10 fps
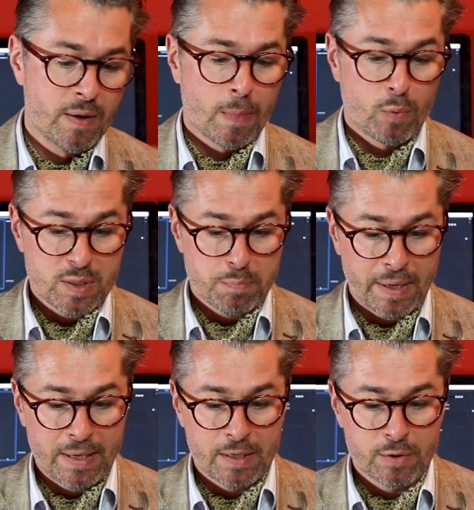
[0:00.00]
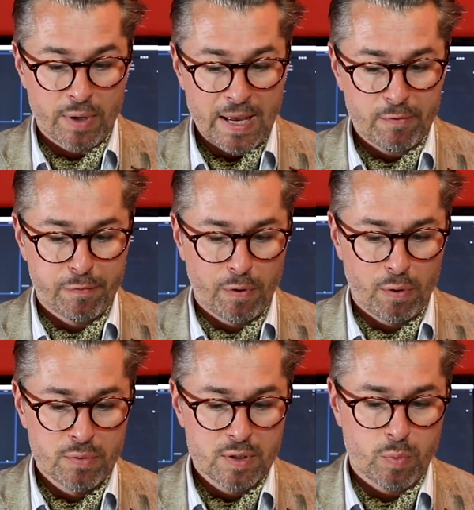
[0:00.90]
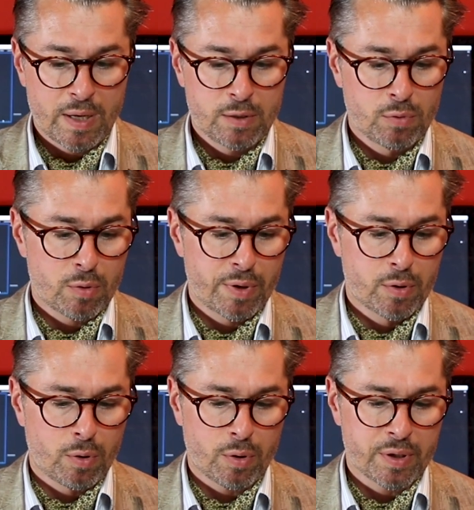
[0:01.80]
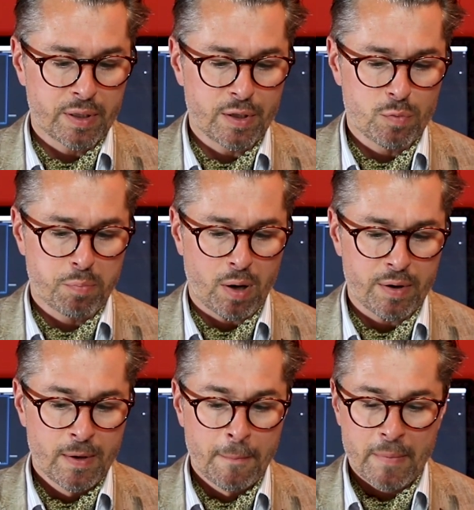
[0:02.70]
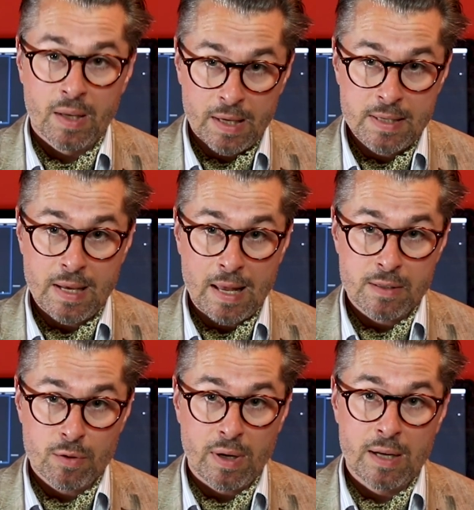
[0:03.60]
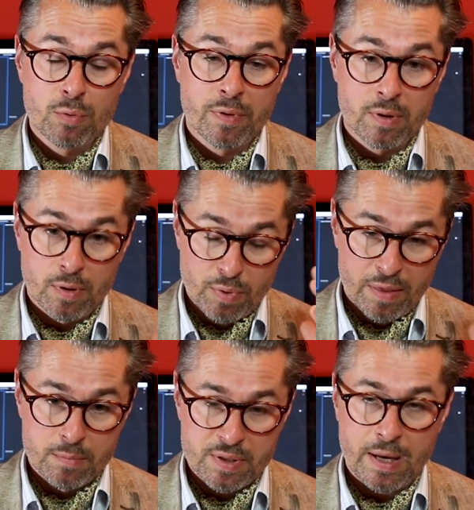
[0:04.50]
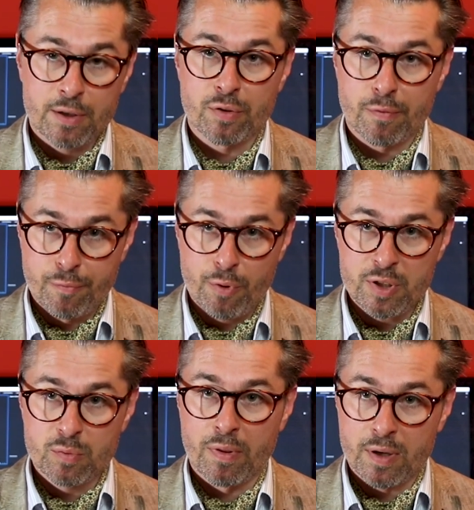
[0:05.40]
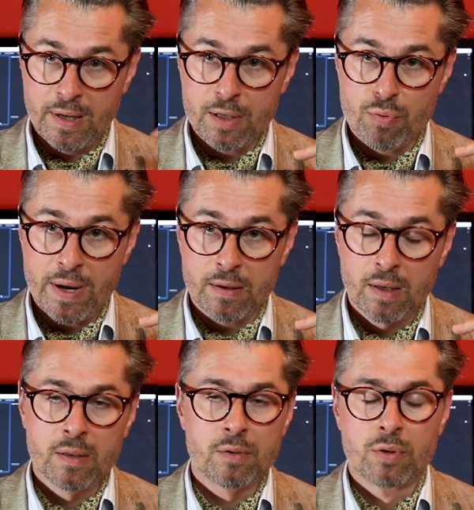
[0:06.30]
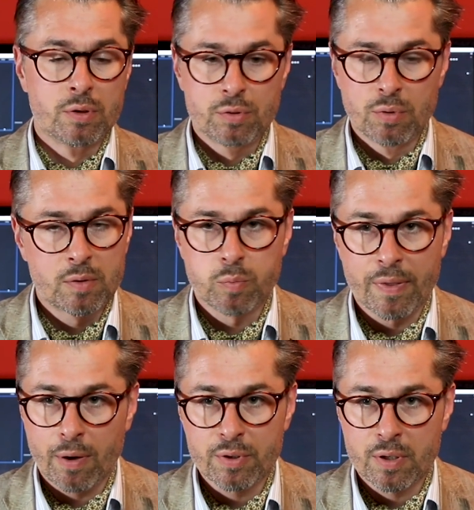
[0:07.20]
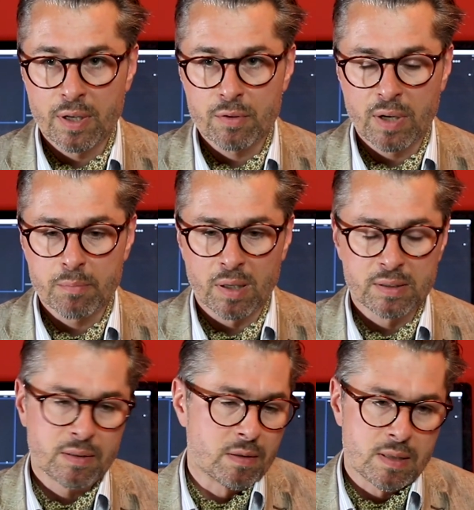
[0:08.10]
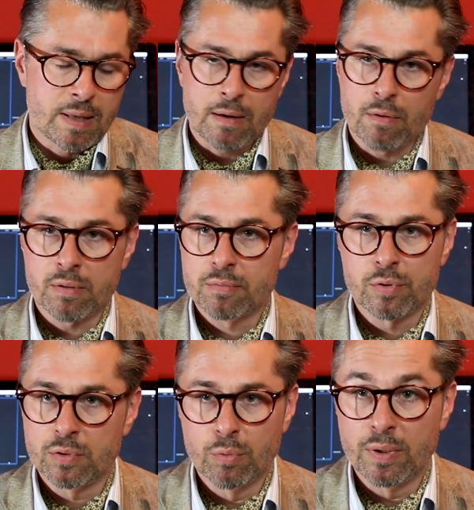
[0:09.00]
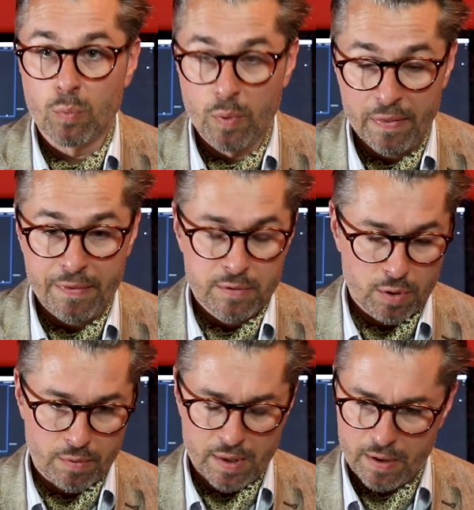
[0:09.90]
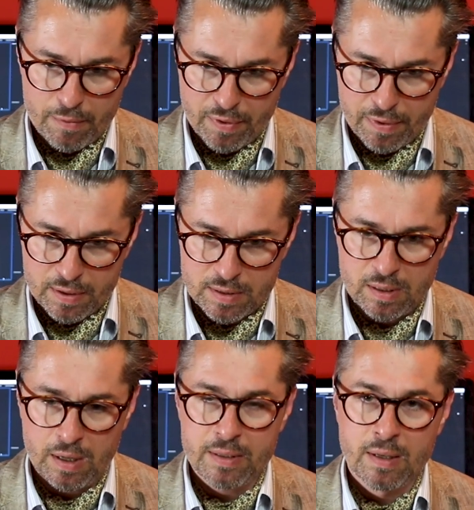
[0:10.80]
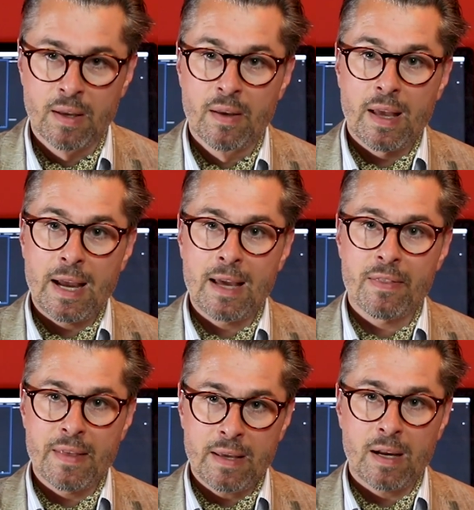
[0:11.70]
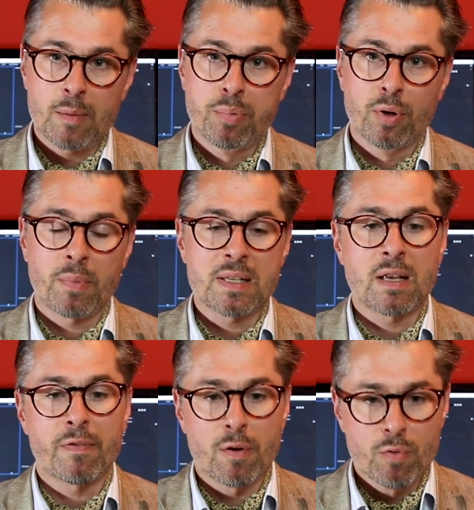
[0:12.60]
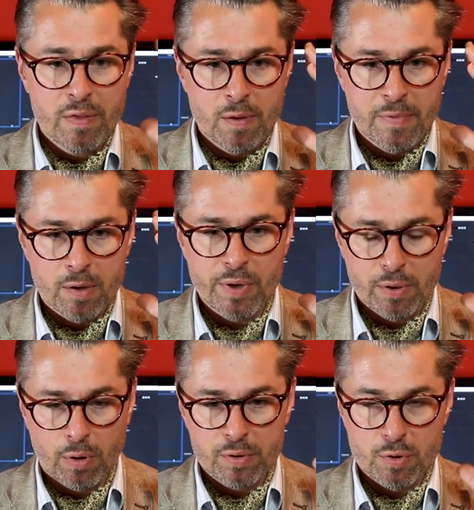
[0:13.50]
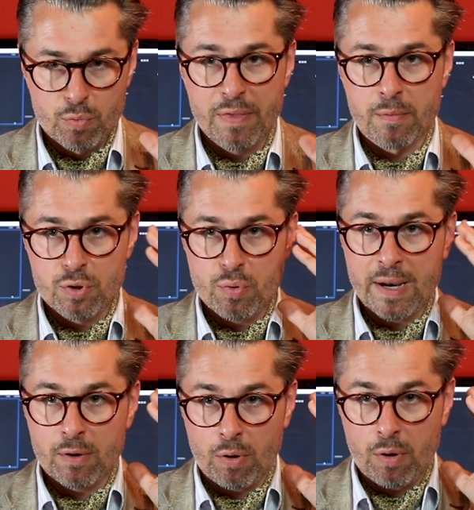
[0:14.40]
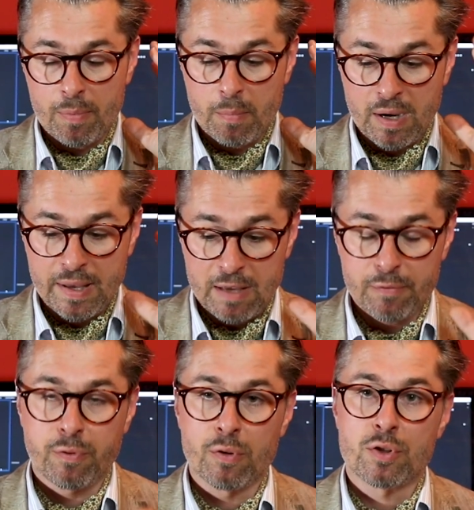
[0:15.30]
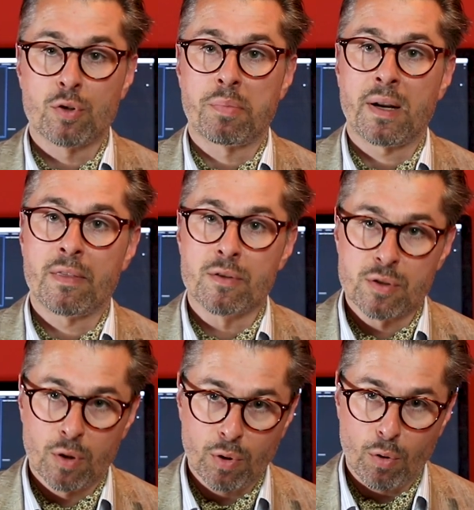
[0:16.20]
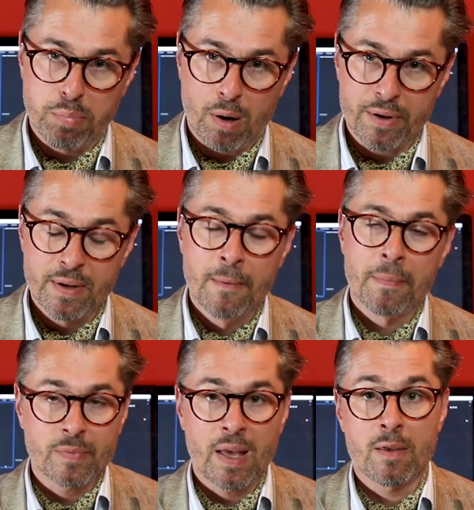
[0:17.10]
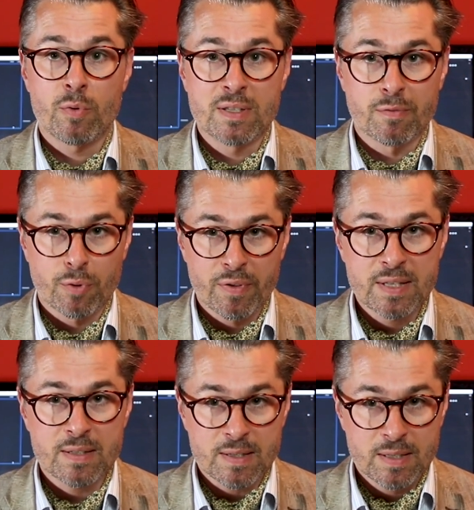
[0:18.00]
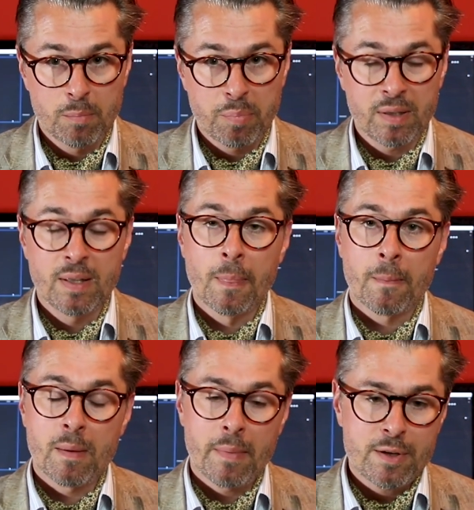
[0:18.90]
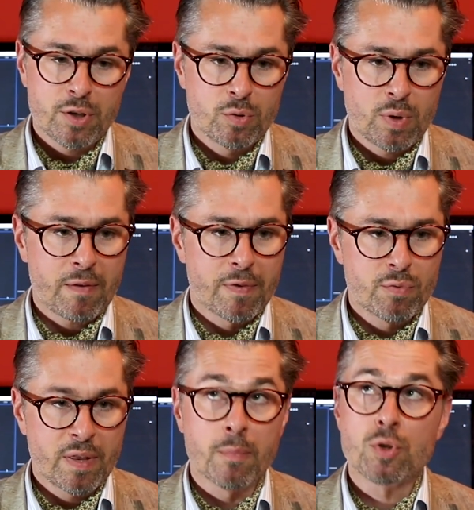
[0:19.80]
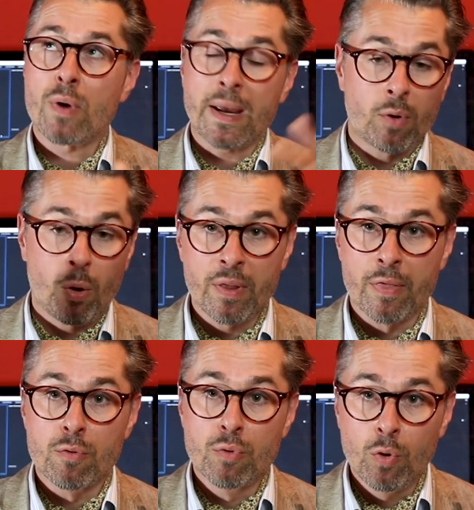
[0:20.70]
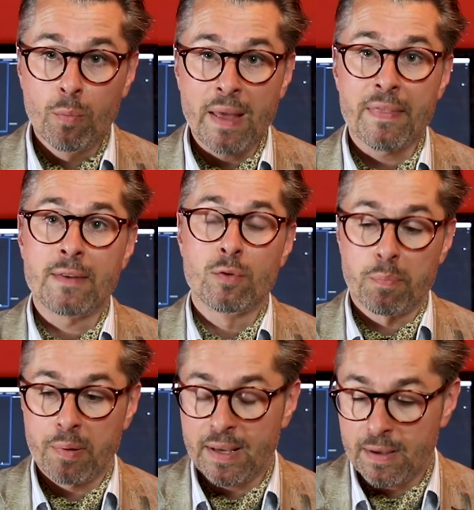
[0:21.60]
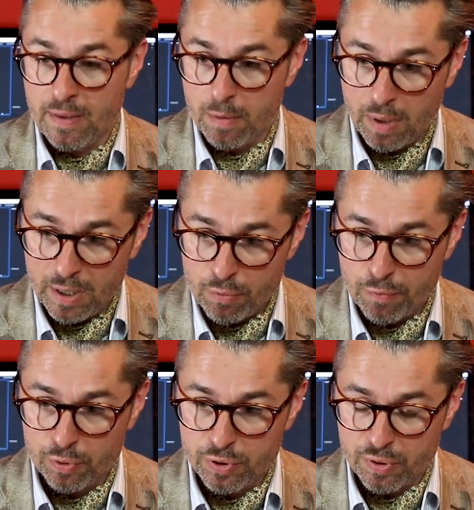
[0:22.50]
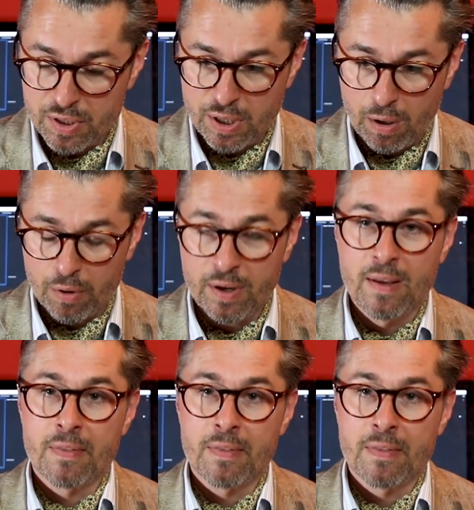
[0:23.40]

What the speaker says: What's playing in your headphones when you are recording each part? Easy answer, I do the rhythm section first with a click track. You could do it without a click track, but it's the standard to do it with, so that everything's tight. And then I put myself the recorded rhythm track on my headphones to play the solo part. And the reason for this is simple. Imagine you have the rhythm track all in the room, and then you play in a microphone your guitar.